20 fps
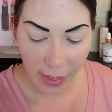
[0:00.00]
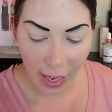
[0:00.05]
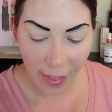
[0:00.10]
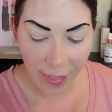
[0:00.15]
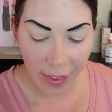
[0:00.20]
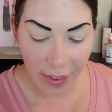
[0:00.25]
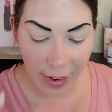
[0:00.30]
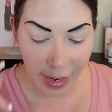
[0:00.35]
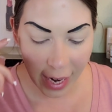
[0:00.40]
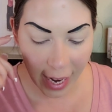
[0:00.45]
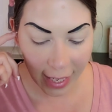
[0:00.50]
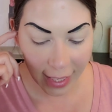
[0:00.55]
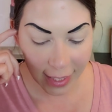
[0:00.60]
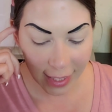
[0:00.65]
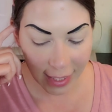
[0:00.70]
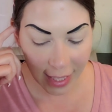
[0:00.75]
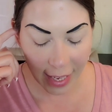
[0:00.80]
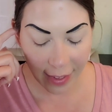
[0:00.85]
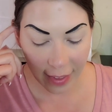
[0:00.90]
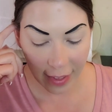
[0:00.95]
And the
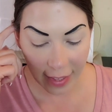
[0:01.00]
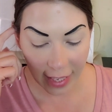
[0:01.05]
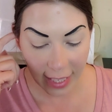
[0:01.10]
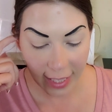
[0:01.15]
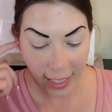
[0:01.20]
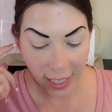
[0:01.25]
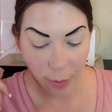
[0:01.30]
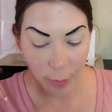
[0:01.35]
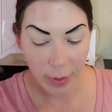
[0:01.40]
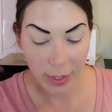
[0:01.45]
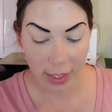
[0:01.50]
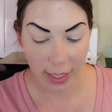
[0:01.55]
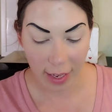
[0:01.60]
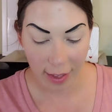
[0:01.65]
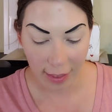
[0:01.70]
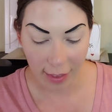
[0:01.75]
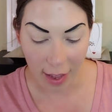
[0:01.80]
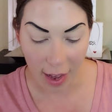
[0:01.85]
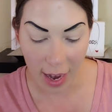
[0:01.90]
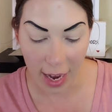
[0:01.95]
next thing that they did was they
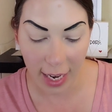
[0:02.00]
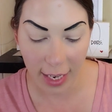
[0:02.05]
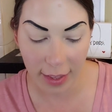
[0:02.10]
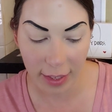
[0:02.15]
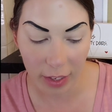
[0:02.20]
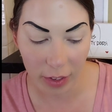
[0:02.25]
lined